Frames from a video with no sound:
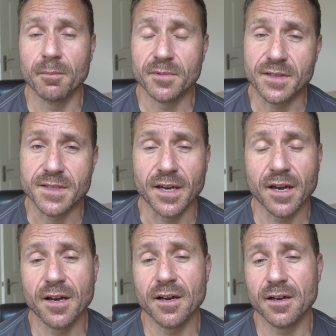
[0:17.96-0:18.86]
Does it
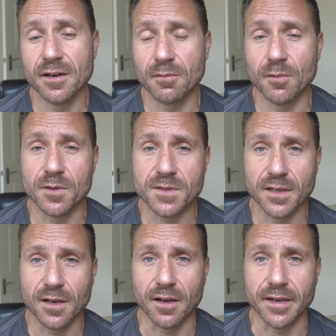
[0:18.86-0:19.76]
hurt? What's
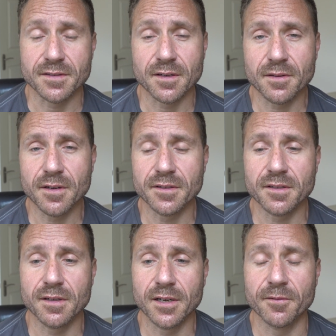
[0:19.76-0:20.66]
it like? So I thought I'd
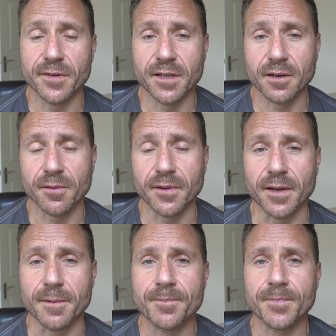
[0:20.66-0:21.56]
do a little video on
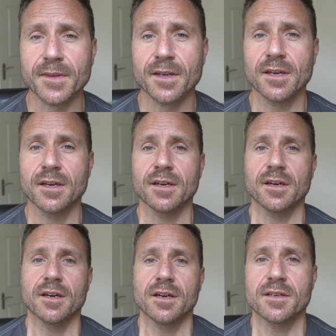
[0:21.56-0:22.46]
that.
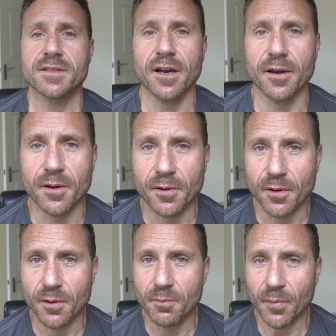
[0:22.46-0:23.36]
So
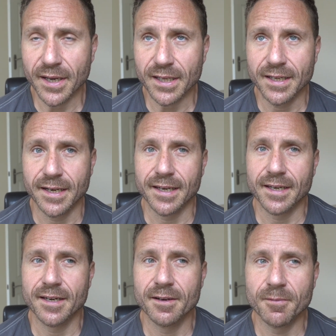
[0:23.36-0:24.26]
my
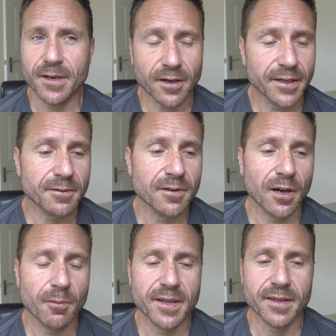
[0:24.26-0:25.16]
clinic, when I
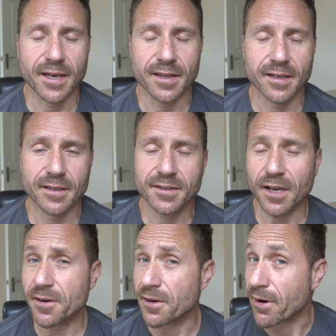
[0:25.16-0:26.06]
went there, their
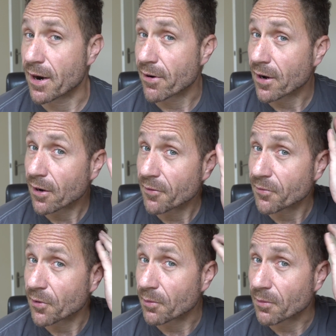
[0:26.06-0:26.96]
donor area, I
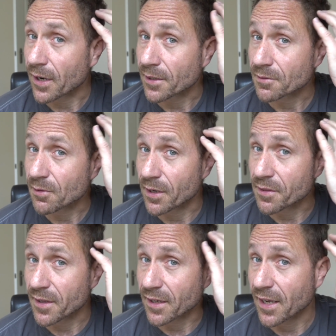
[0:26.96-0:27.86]
thought I had quite
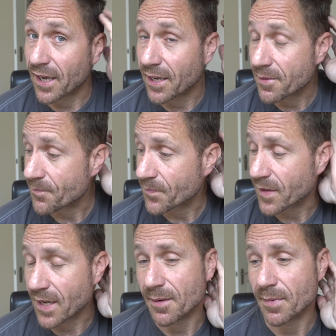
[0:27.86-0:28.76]
thick hair
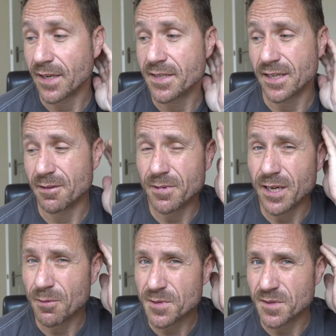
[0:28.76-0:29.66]
there, but they said
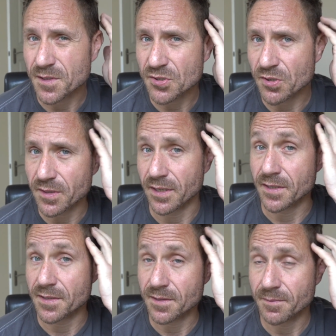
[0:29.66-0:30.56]
it wasn't the
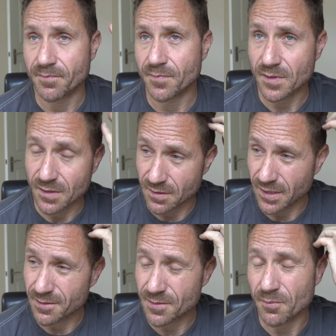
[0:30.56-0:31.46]
strongest.
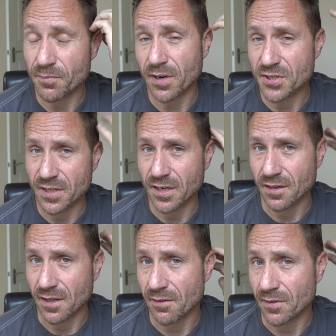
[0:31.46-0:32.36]
They sort of brush it
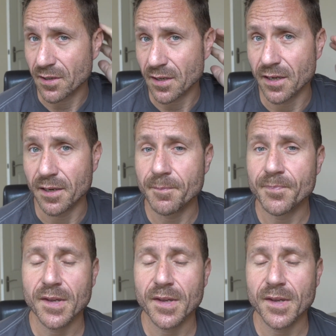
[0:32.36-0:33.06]
and they have a look at it.